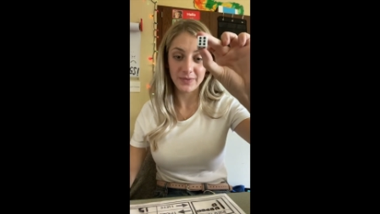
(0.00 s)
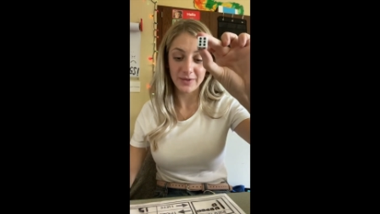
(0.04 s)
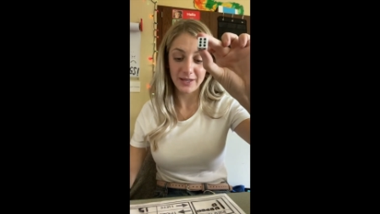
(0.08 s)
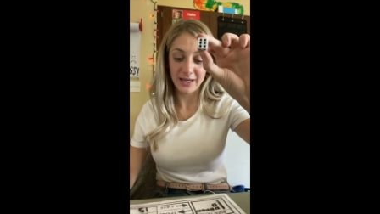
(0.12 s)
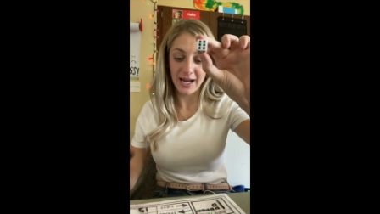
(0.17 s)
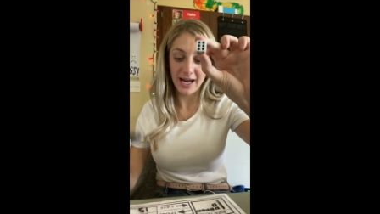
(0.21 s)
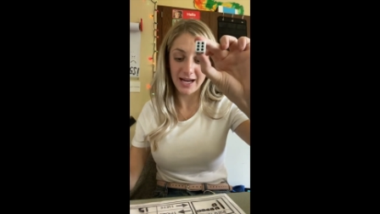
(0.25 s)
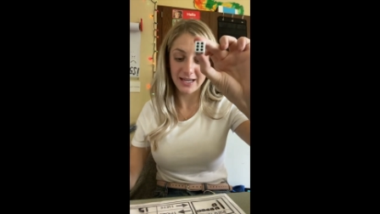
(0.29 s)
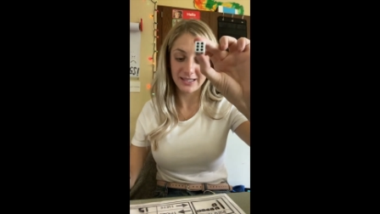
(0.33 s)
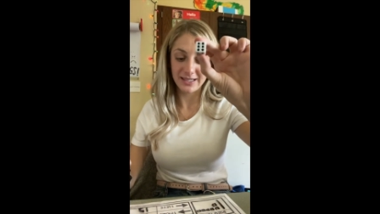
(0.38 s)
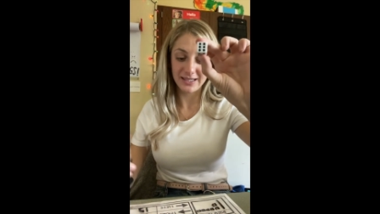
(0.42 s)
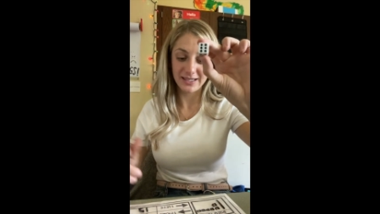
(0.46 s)

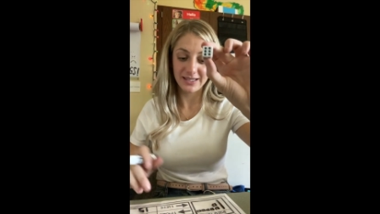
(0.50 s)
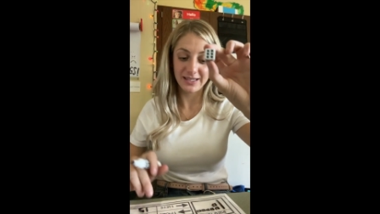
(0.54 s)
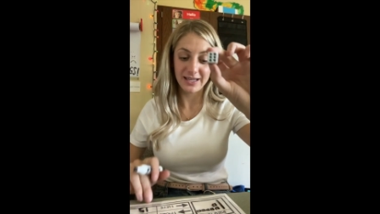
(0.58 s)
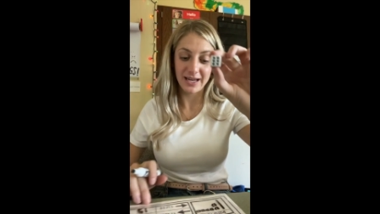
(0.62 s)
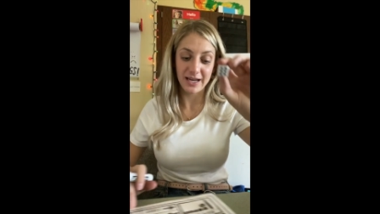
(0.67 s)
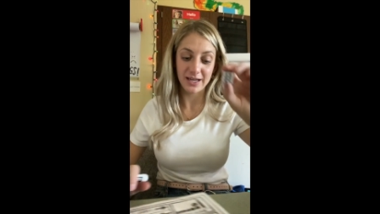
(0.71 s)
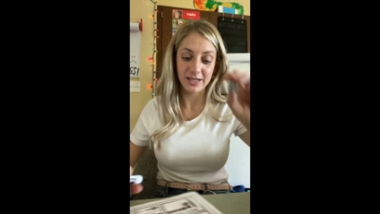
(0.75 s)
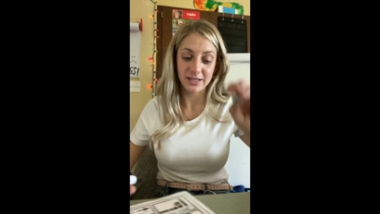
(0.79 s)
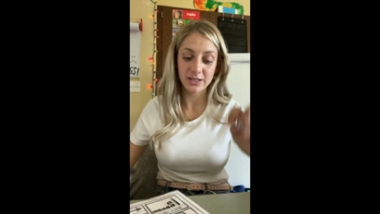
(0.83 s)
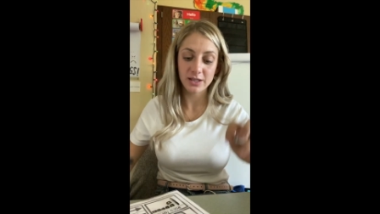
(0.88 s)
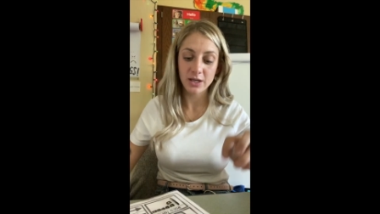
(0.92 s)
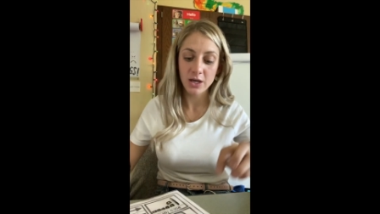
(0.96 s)
Yeah,
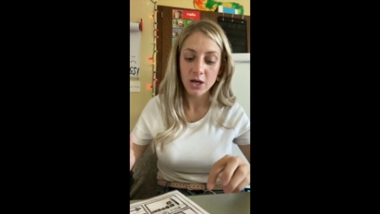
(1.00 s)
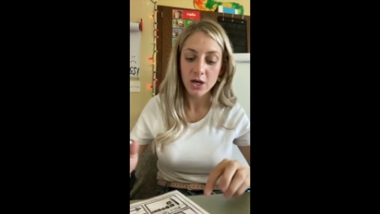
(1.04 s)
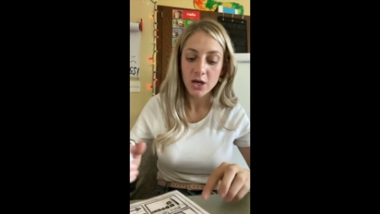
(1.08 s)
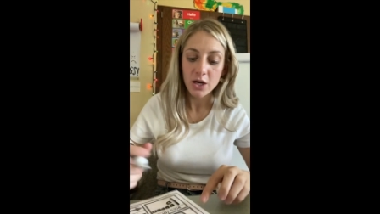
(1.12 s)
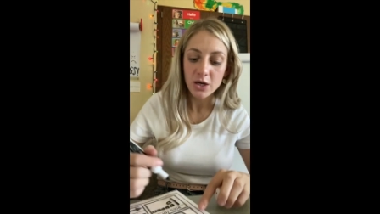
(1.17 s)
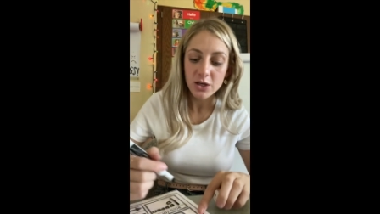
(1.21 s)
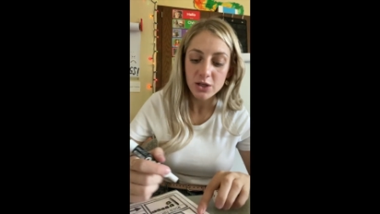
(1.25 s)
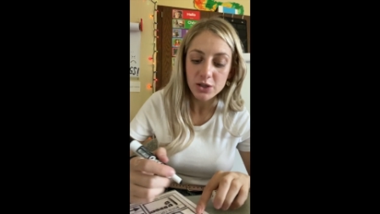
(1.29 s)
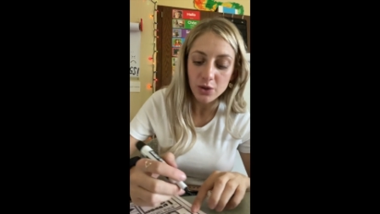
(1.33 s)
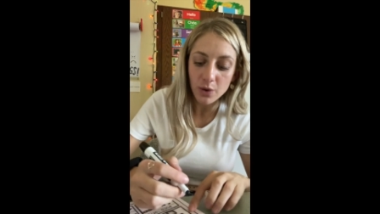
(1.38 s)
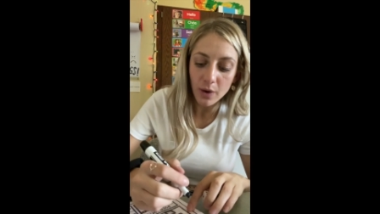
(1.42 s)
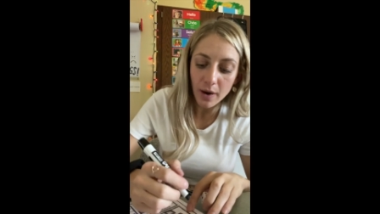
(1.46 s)
6.
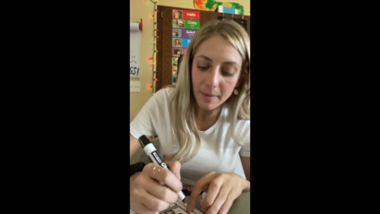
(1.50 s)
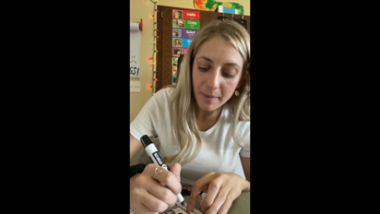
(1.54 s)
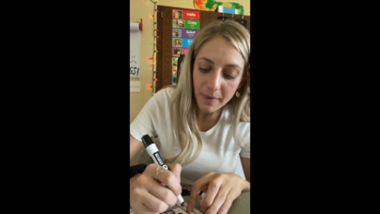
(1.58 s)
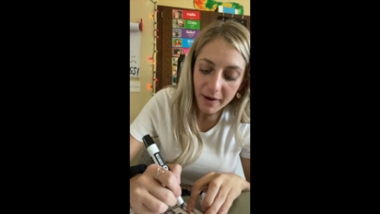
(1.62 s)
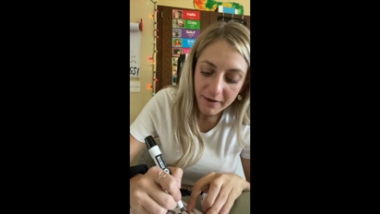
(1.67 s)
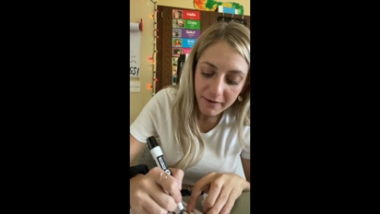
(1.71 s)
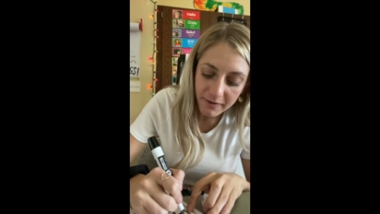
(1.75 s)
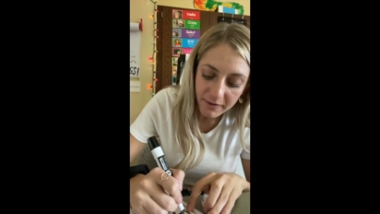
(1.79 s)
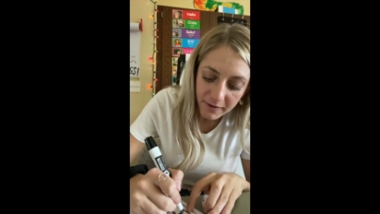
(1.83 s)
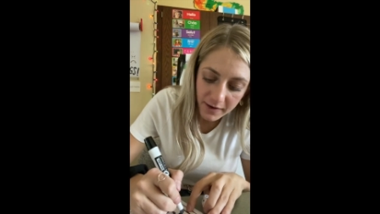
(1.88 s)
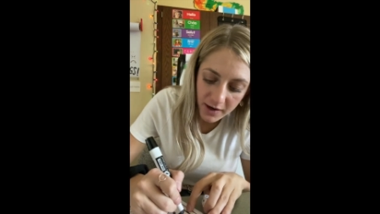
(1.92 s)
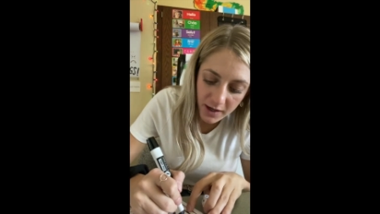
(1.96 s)
So on
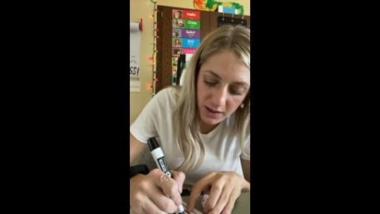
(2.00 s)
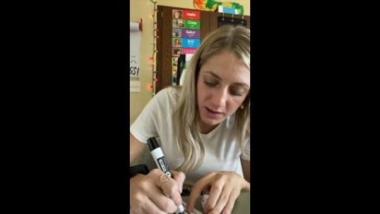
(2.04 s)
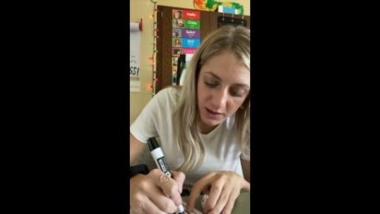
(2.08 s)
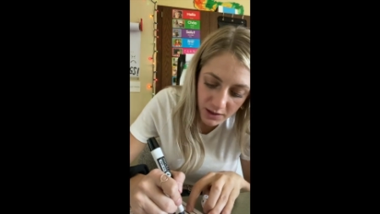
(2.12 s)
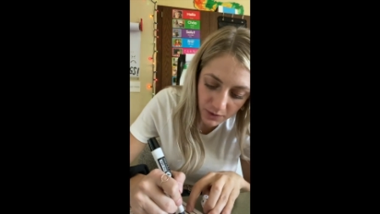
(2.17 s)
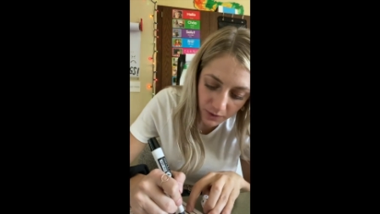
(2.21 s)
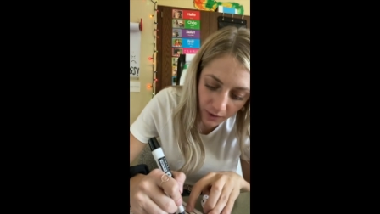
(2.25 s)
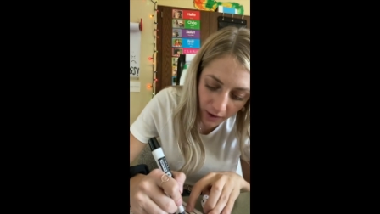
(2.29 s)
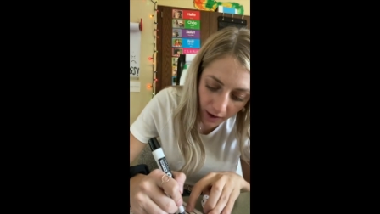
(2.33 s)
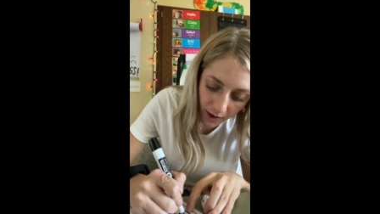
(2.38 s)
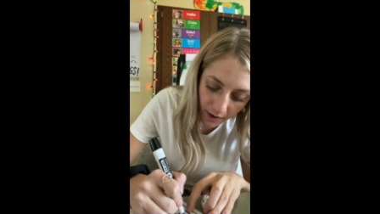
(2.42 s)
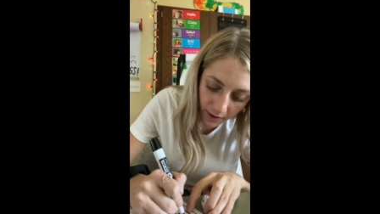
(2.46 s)
my first
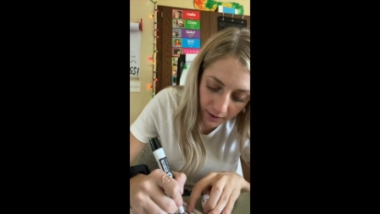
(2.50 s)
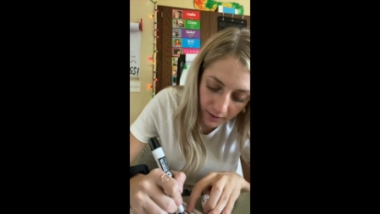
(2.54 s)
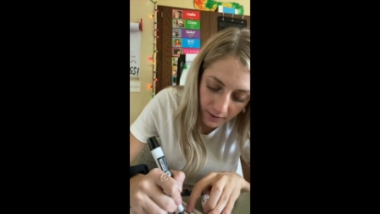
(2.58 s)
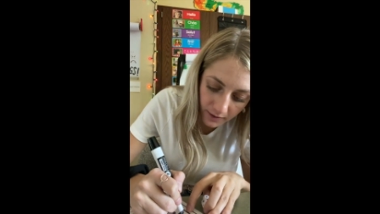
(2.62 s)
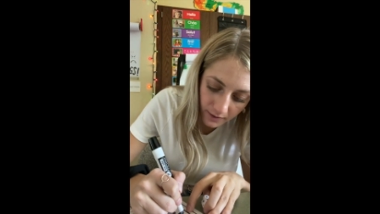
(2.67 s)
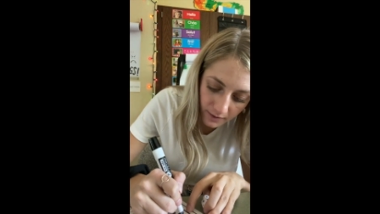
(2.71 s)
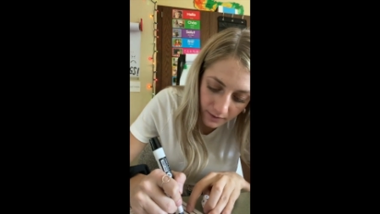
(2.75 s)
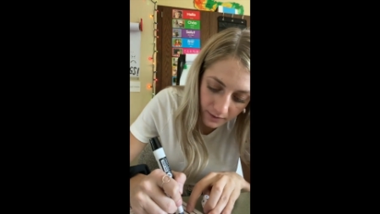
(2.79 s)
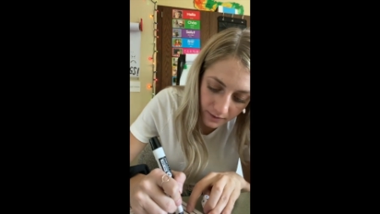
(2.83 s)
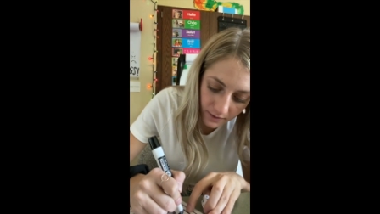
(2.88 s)
one,